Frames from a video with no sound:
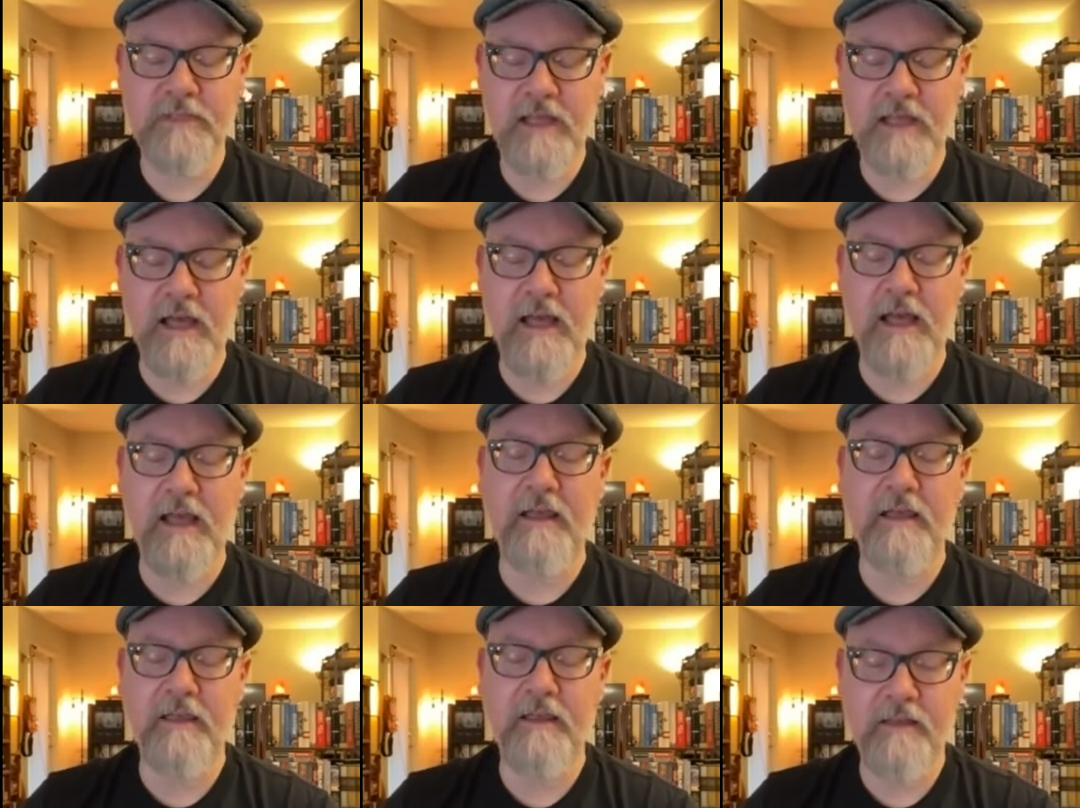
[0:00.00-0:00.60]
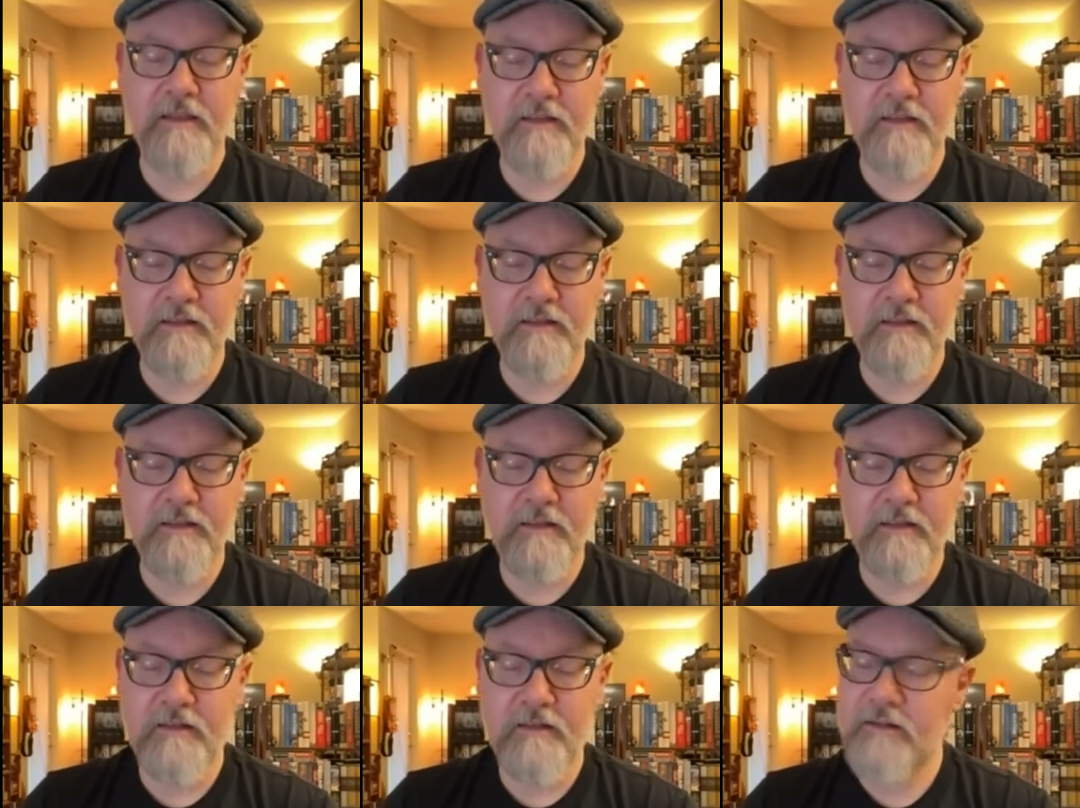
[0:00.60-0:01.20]
Aye,
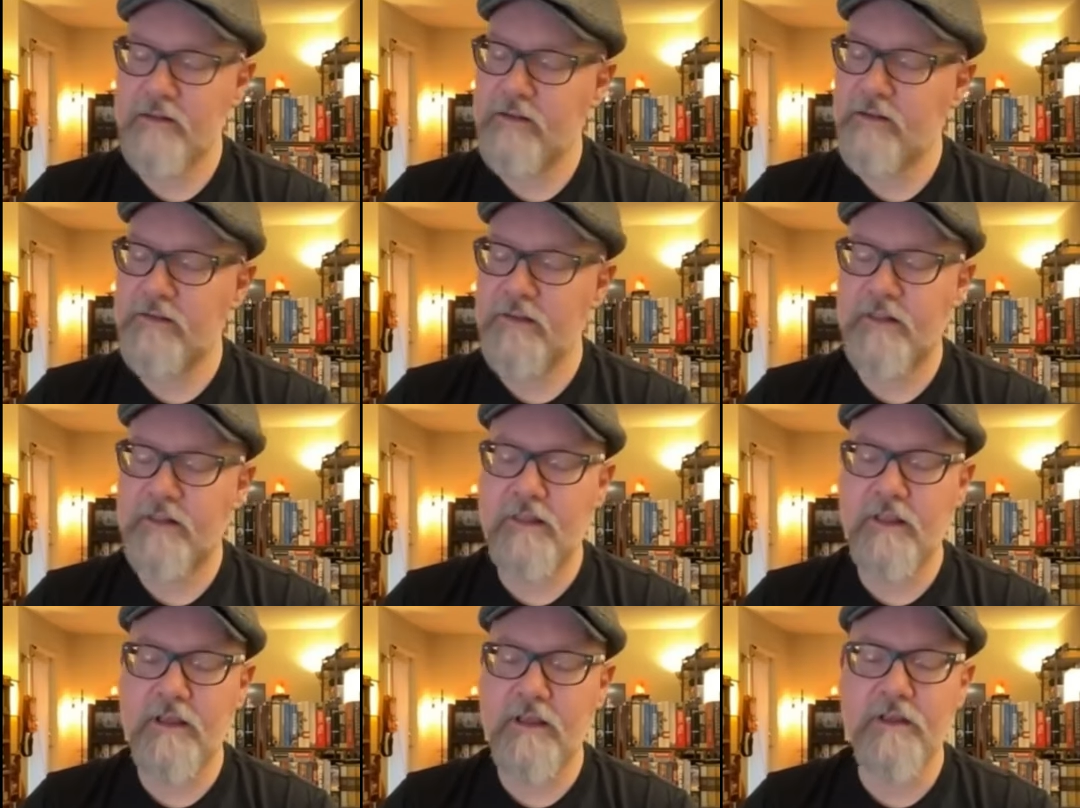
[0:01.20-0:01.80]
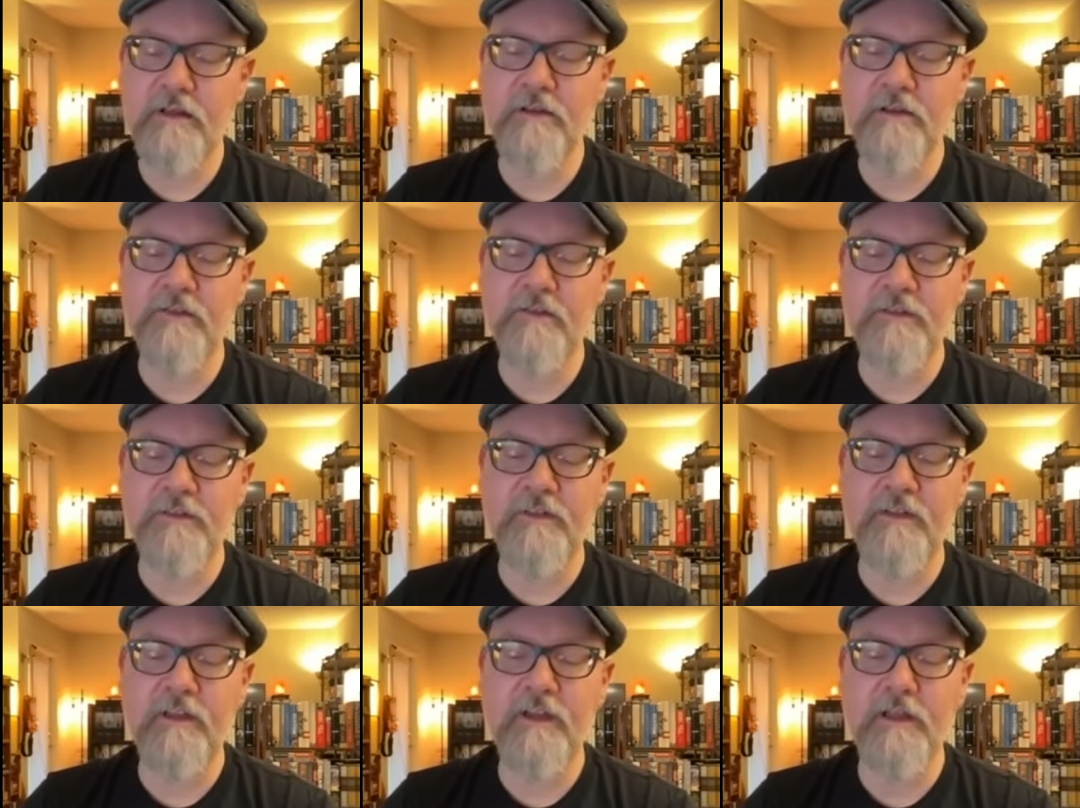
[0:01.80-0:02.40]
he's a thing to
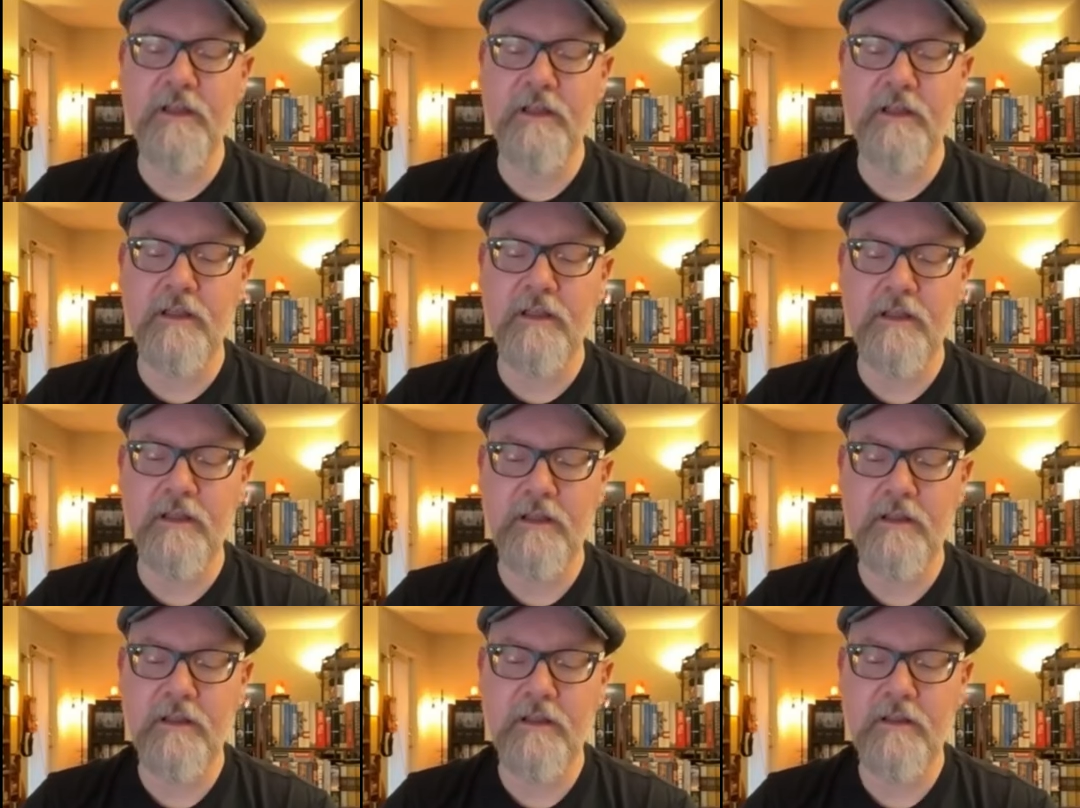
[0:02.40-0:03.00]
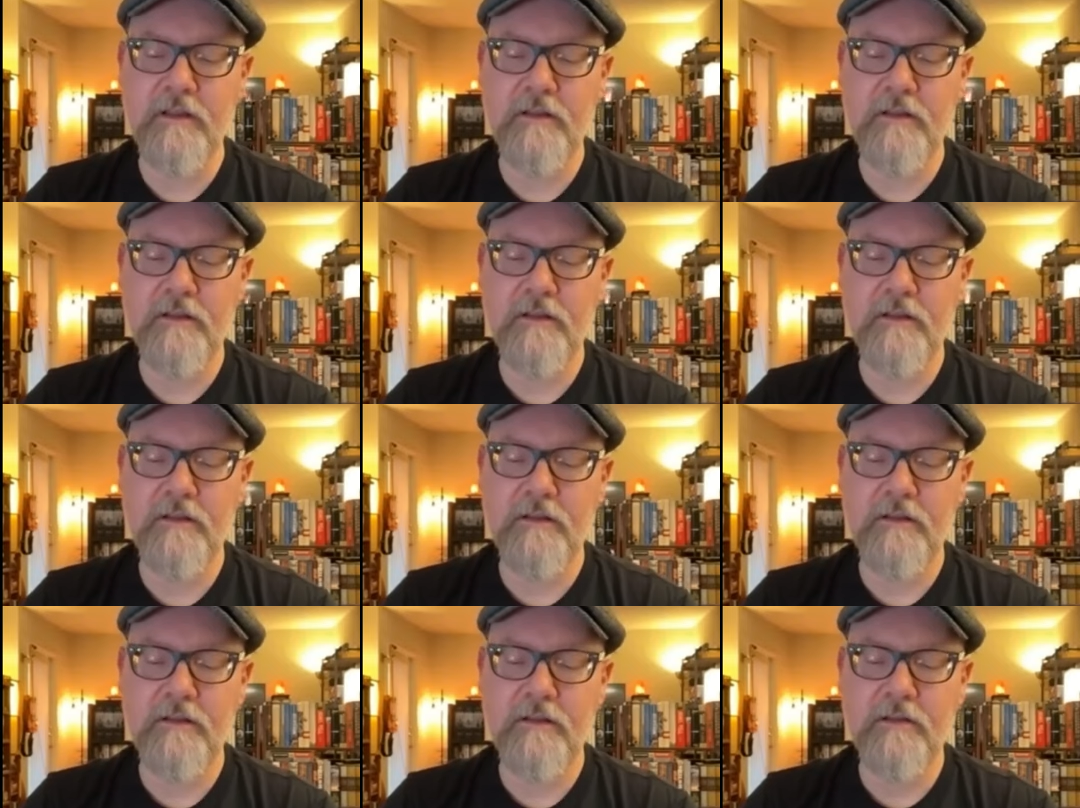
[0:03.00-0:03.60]
study.
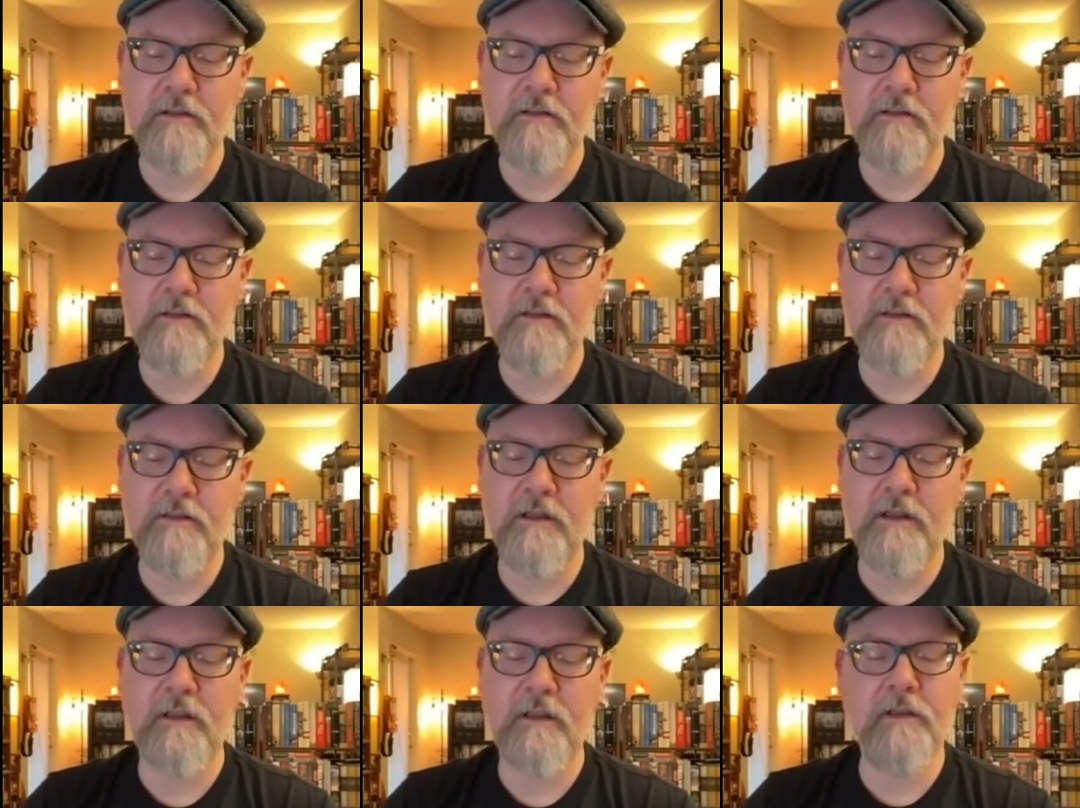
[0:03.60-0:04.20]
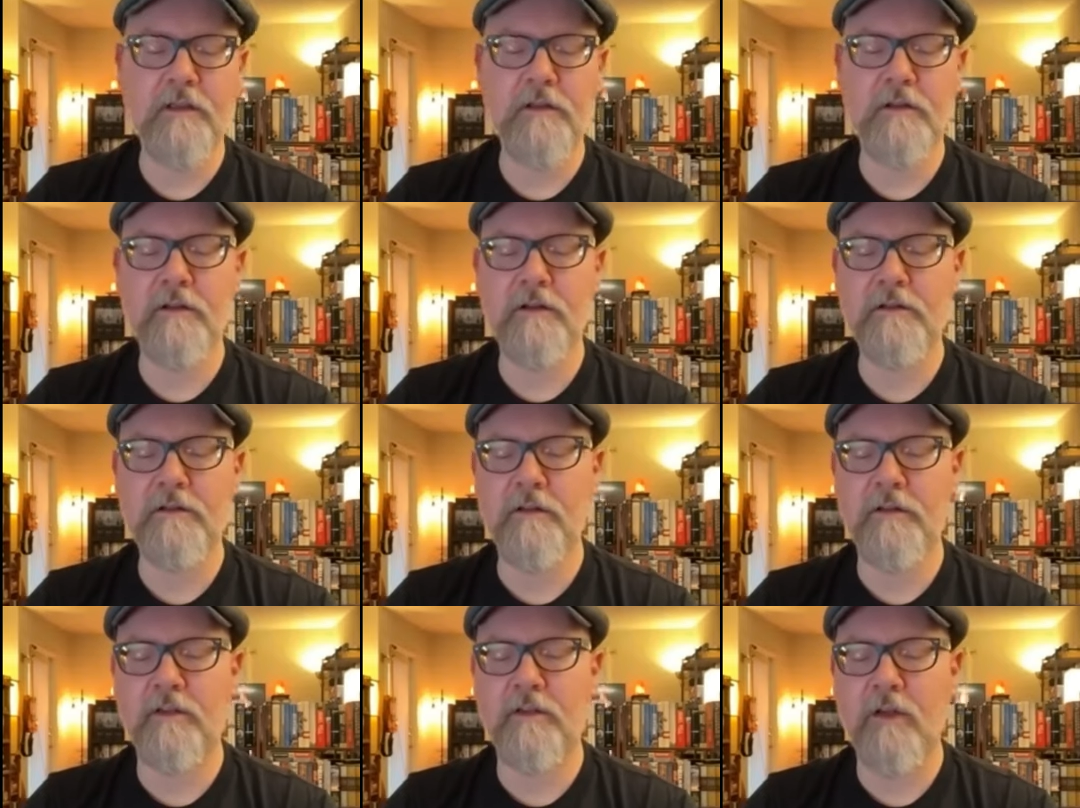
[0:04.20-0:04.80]
The kid
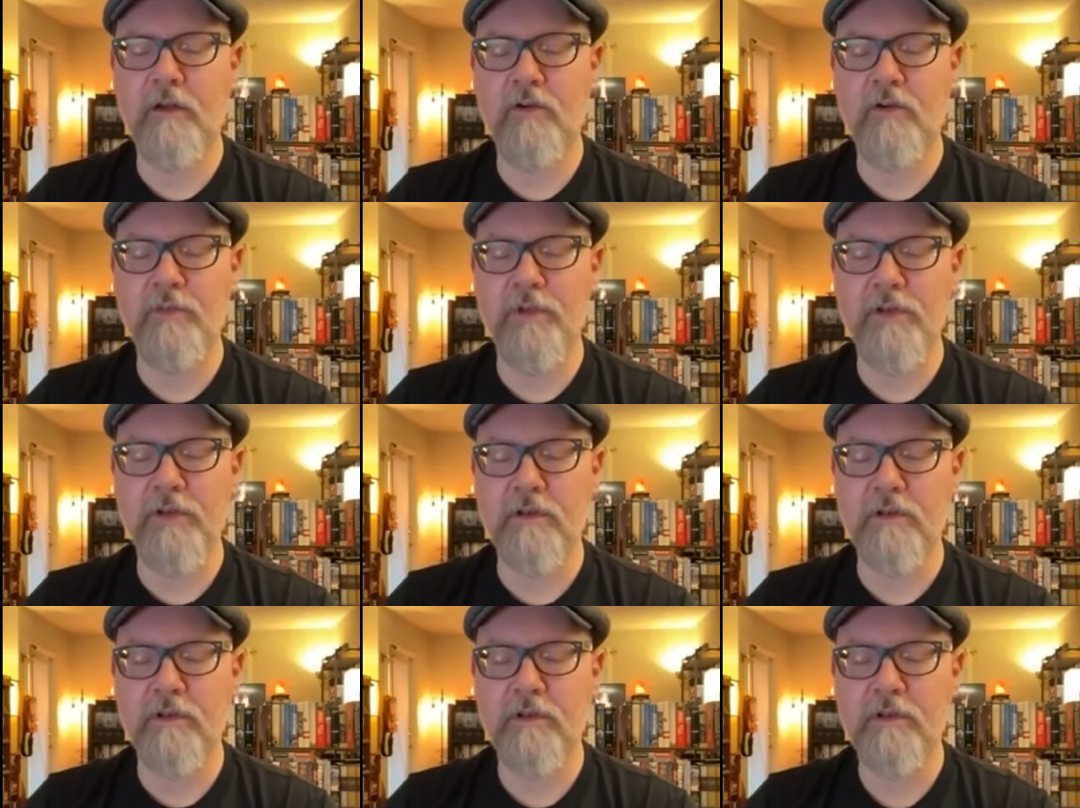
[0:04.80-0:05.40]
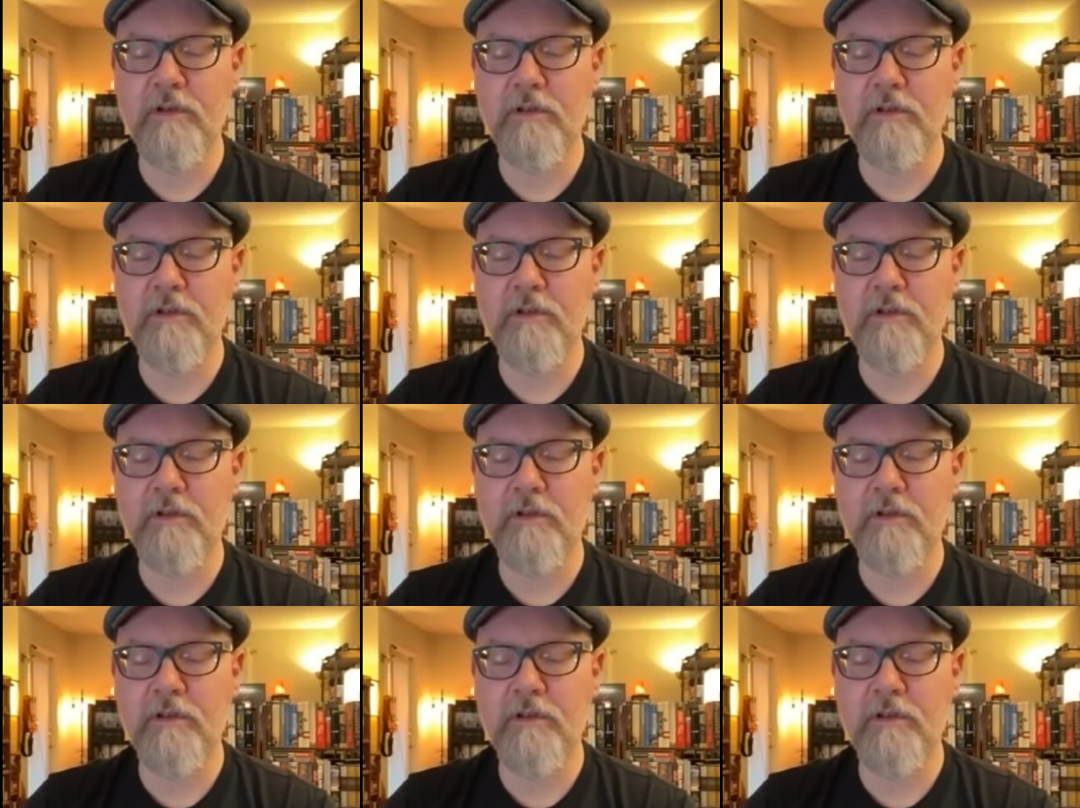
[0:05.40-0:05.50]
looked at Tobin.